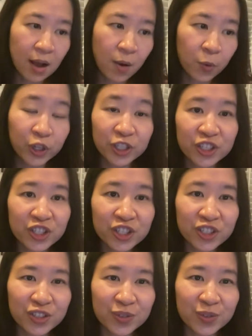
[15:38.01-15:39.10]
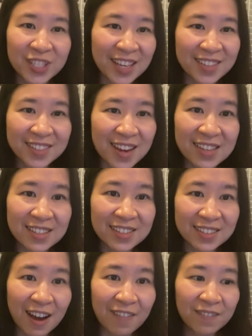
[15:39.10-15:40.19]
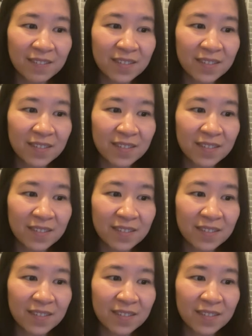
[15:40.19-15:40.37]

where you just do data science stuff